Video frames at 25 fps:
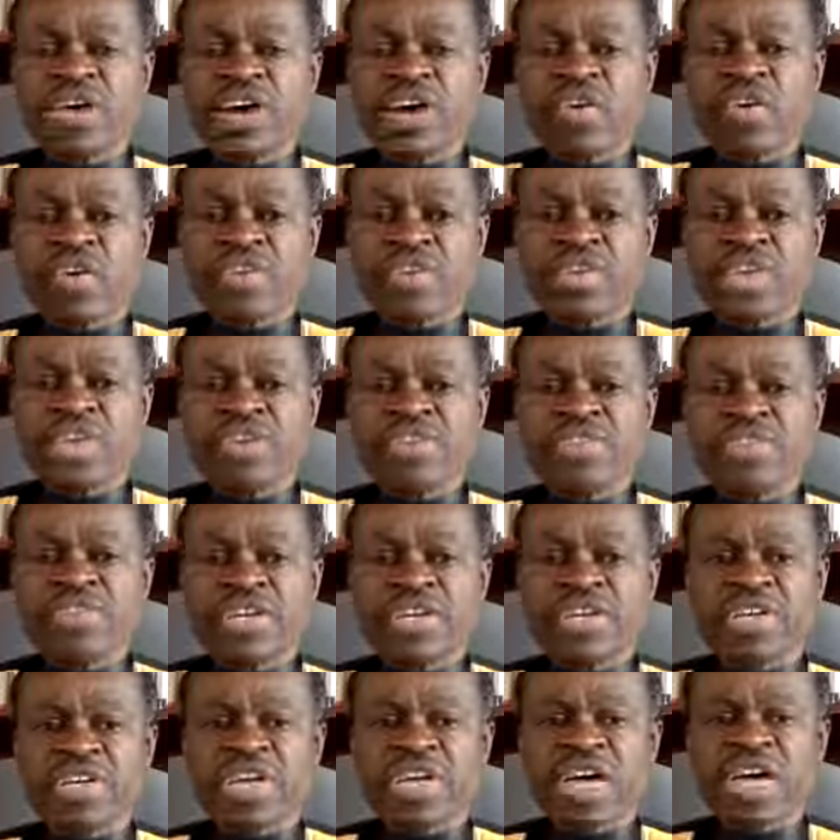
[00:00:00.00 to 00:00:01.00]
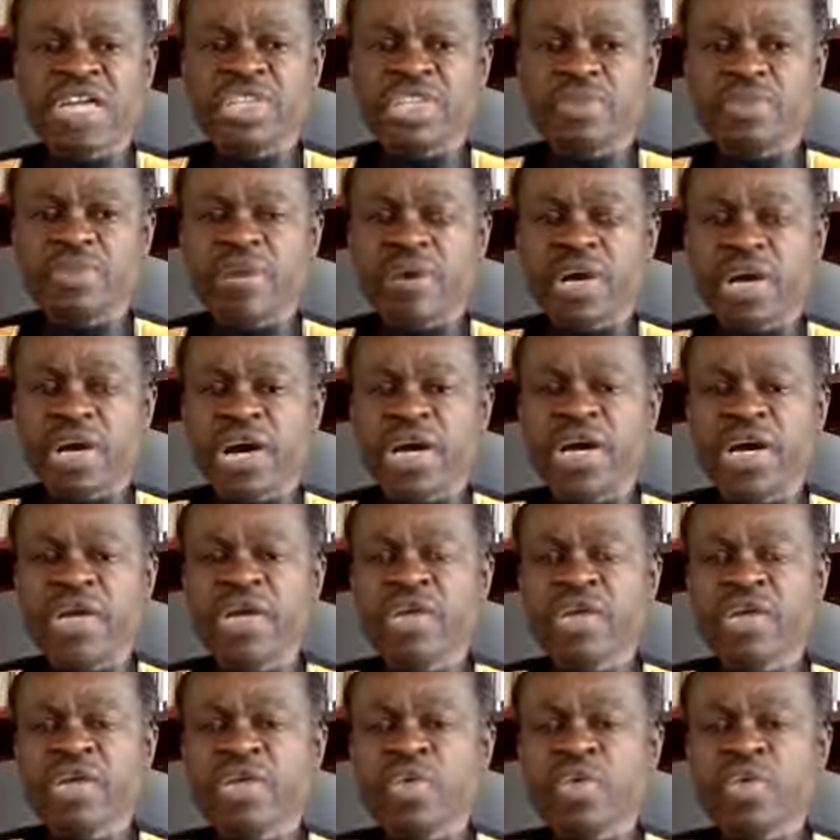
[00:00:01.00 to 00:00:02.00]
or in the diaspora,
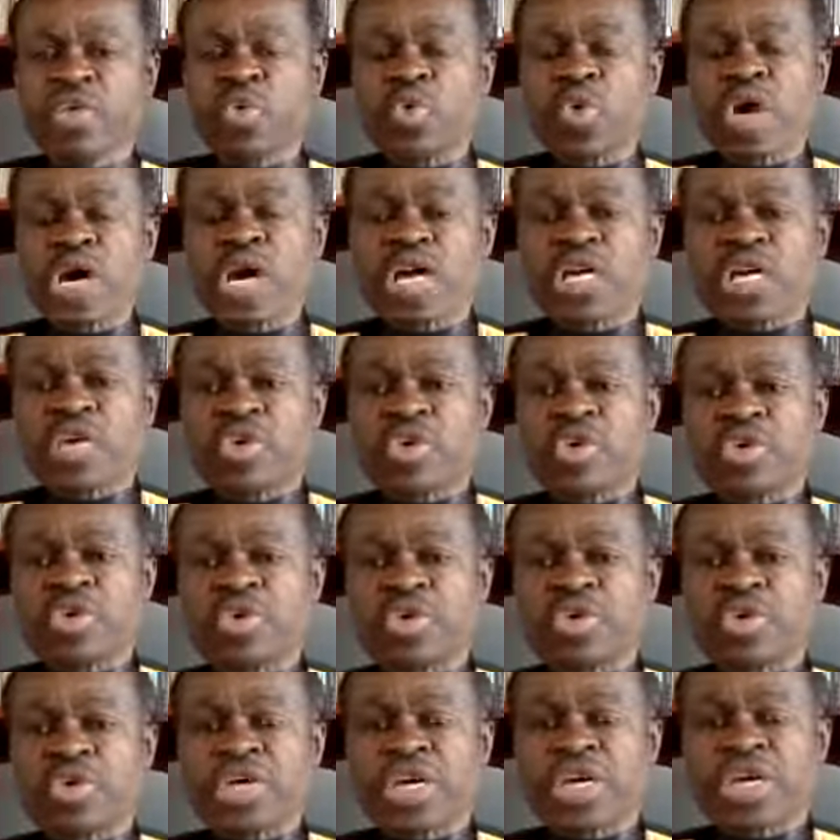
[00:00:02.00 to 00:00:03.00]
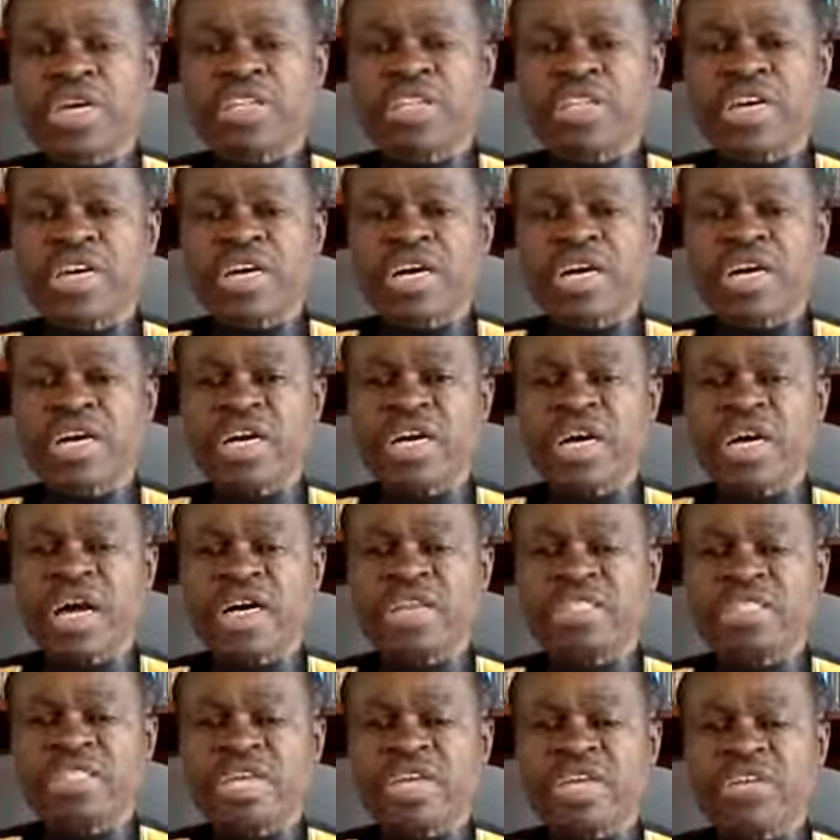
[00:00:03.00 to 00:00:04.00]
to work together
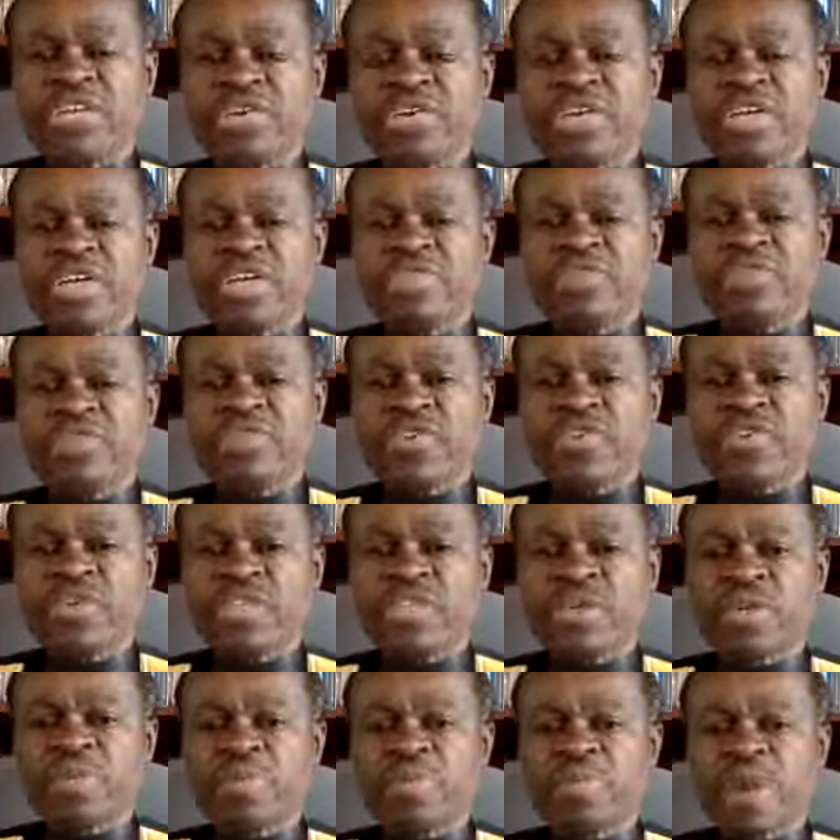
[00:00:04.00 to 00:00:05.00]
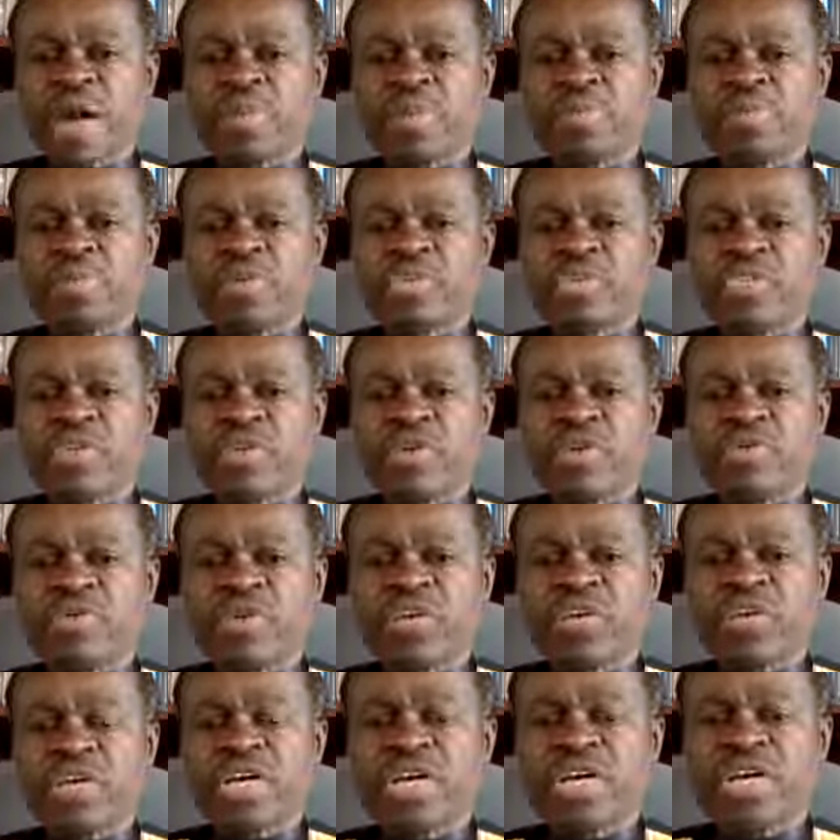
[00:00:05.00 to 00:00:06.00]
as a unit for the purpose of
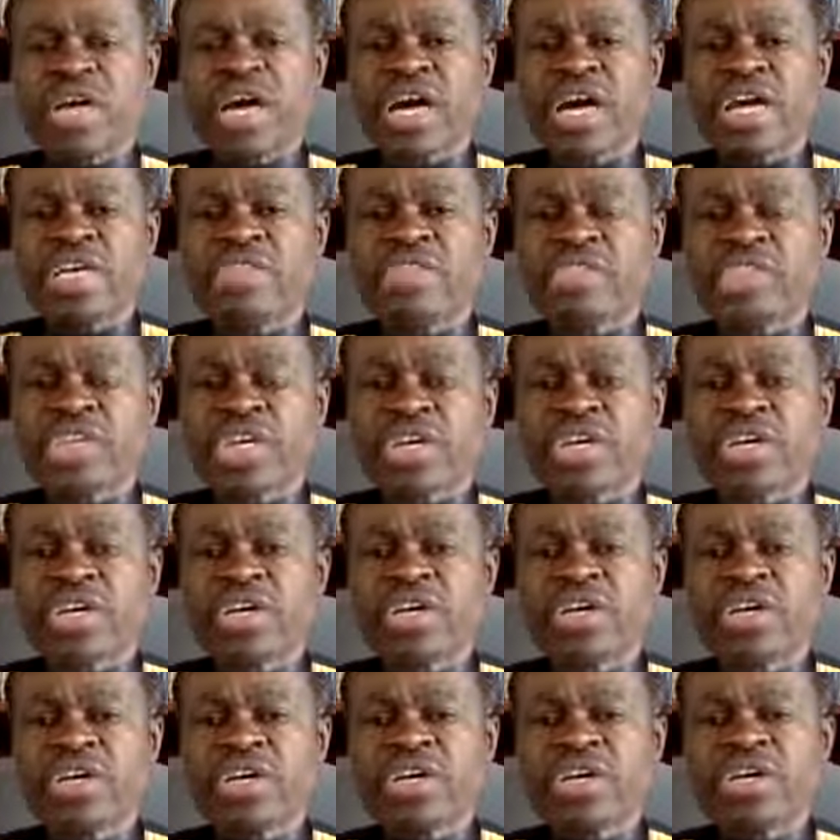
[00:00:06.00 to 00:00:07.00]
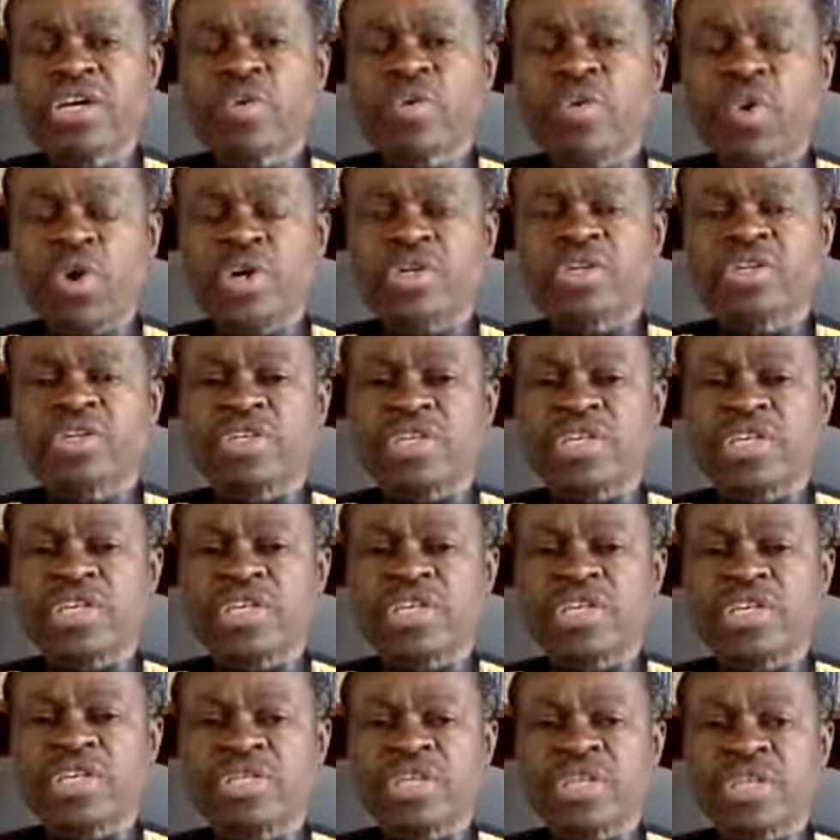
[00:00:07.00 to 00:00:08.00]
realizing what
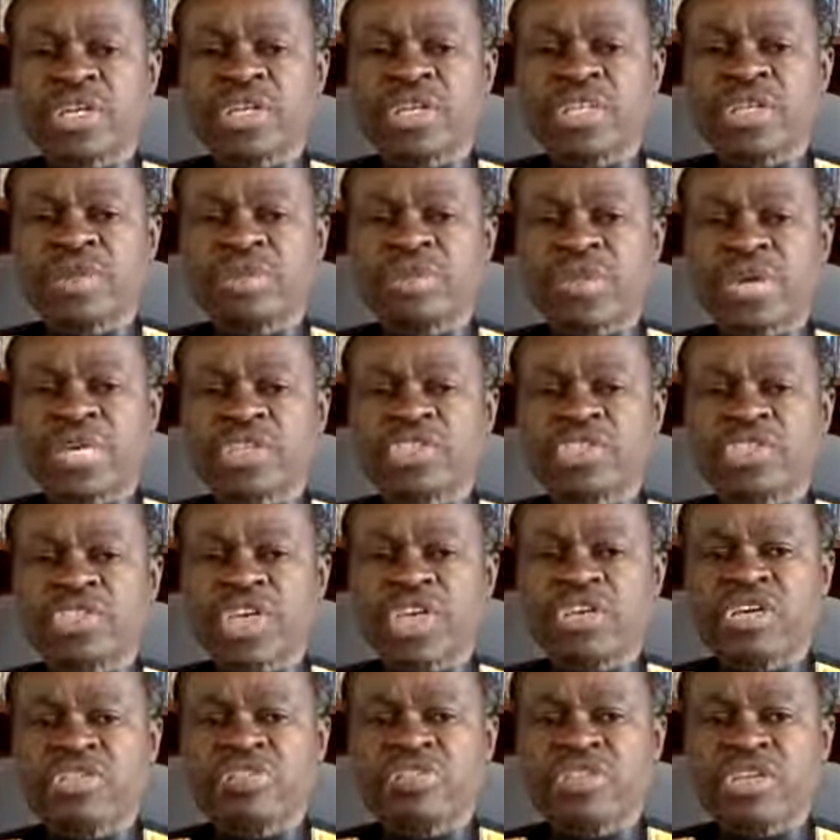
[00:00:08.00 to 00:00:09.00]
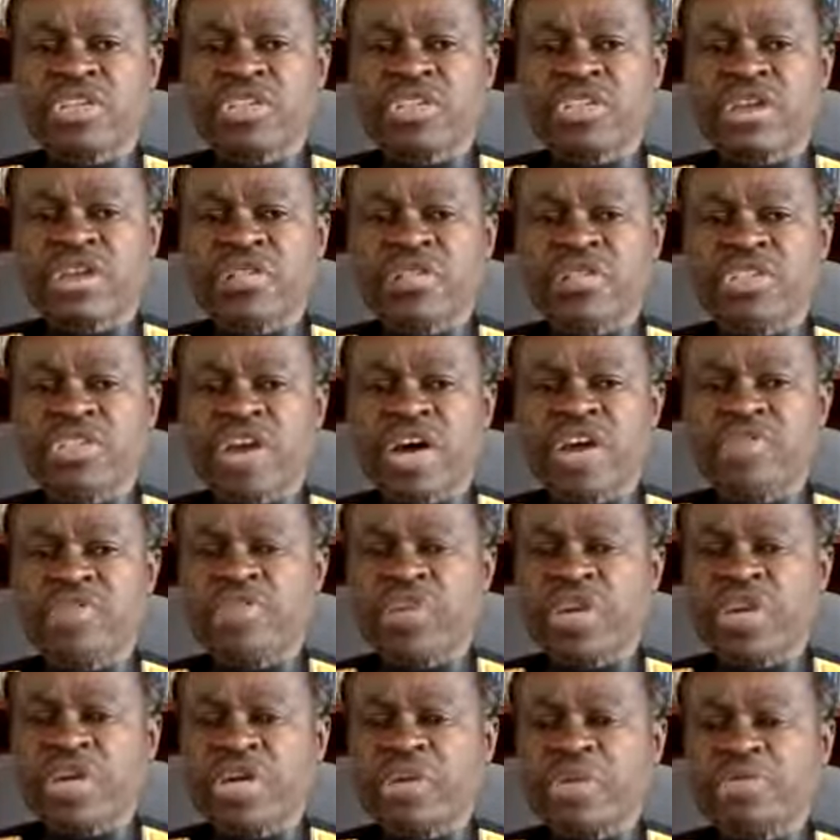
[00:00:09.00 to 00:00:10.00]
is in the best interest of the
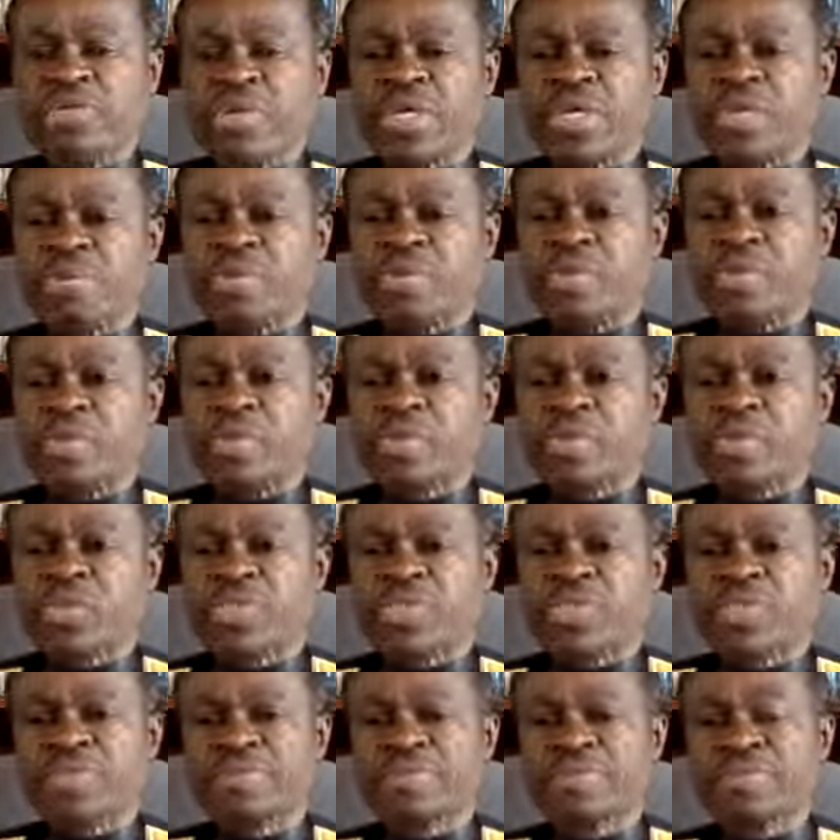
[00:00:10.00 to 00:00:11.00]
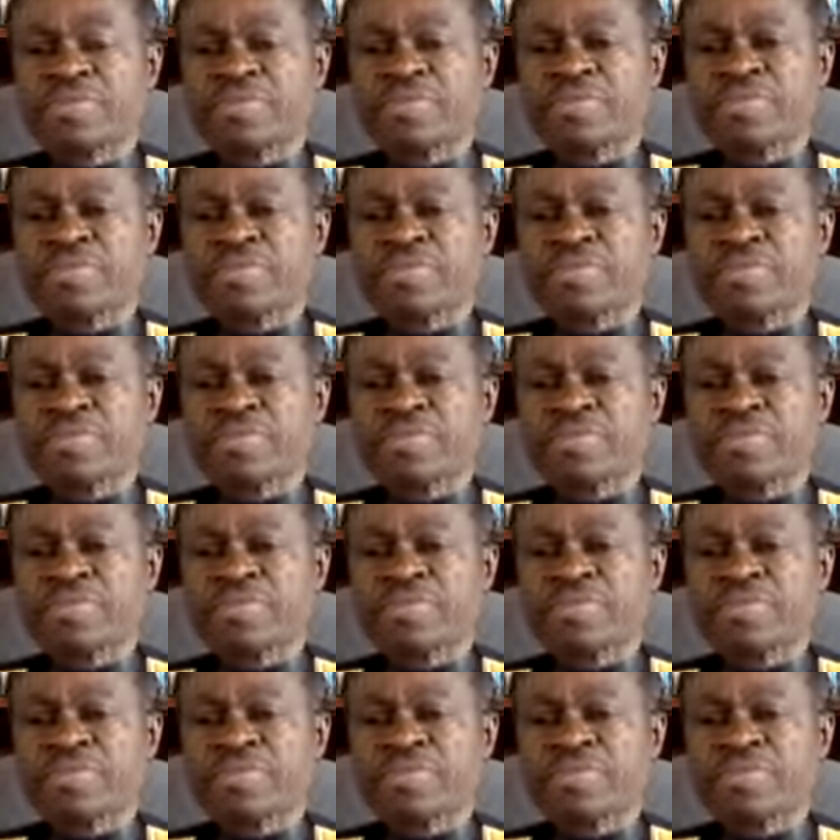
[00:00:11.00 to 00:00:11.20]
African peoples.